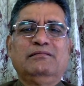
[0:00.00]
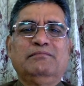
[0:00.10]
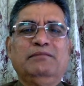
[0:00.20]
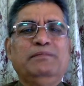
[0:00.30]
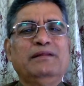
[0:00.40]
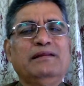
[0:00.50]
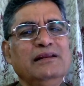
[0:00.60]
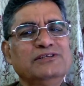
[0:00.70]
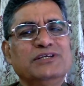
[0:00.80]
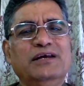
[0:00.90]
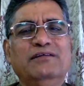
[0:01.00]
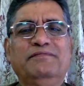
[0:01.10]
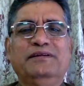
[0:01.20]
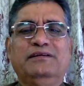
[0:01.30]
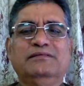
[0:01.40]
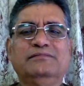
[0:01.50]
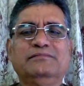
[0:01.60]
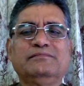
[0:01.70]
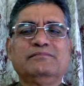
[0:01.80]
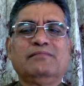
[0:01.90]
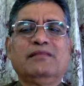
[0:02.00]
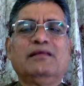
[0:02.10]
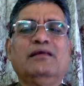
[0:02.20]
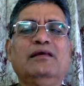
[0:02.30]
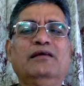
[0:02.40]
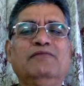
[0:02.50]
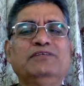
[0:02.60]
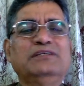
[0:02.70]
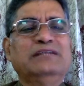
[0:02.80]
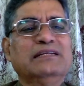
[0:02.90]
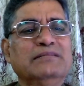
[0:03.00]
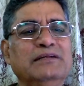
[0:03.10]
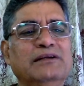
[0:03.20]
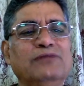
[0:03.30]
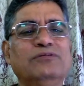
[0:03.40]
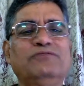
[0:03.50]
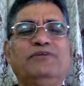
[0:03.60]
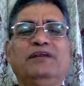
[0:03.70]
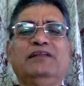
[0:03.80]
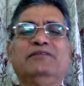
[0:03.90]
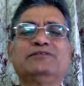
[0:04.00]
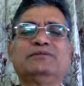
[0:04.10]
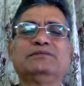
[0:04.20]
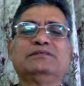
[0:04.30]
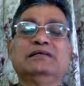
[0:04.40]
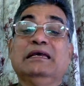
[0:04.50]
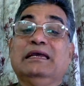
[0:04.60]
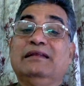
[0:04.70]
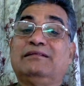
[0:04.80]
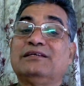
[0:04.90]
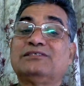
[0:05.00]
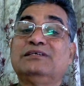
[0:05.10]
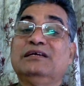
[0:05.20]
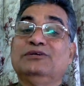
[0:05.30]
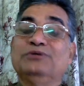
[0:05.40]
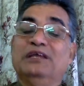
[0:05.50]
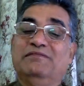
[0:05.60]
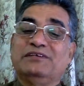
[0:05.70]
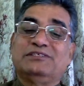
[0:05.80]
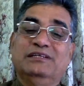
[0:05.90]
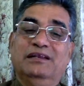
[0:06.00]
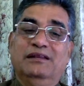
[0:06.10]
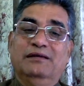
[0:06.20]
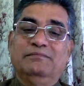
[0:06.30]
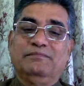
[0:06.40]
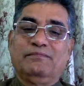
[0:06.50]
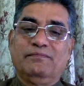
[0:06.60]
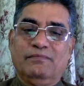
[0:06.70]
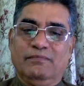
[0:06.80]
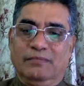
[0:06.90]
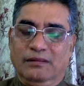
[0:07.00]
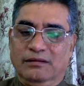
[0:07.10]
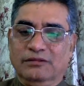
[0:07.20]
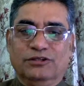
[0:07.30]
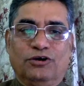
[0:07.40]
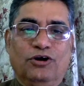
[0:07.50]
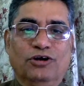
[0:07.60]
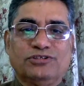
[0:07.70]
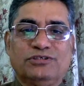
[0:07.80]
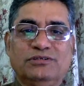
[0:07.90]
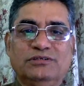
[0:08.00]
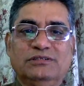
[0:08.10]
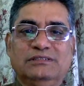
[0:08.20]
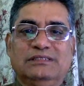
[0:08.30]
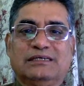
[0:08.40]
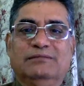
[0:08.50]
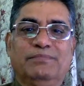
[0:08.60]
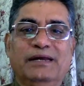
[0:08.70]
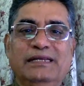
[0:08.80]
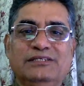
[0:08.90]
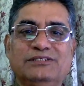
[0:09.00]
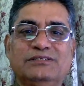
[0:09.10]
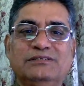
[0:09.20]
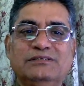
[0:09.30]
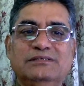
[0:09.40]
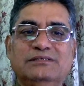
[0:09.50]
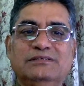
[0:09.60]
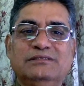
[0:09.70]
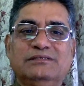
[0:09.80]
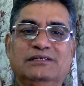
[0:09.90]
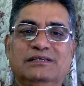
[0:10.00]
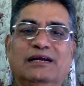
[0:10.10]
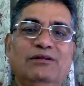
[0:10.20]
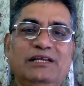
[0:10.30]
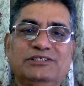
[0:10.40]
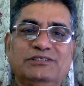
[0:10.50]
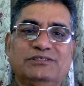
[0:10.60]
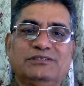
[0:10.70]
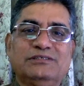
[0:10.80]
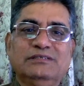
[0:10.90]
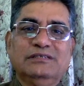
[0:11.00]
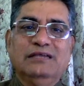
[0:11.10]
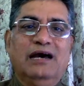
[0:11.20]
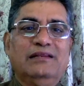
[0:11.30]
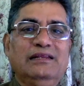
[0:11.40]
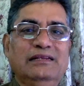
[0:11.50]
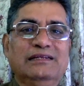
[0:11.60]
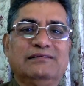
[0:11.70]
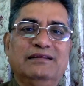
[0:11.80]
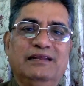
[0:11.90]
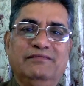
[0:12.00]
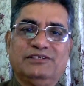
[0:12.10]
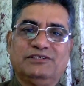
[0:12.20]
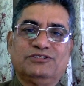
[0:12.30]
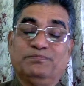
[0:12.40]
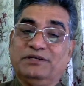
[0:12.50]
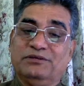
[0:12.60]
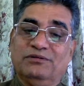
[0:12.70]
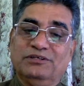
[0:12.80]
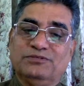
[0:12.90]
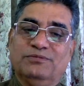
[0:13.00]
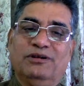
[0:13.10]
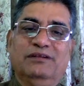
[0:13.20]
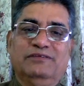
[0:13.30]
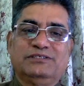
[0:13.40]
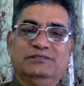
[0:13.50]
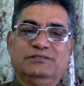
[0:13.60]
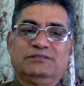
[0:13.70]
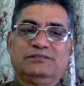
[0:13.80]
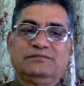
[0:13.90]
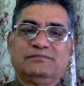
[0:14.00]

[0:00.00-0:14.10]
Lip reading: People are really scared of it, which are detrimental to the foreign investors' interest to invest in India. The cost, the compliance, the regulations are really deterring investors, particularly small investors.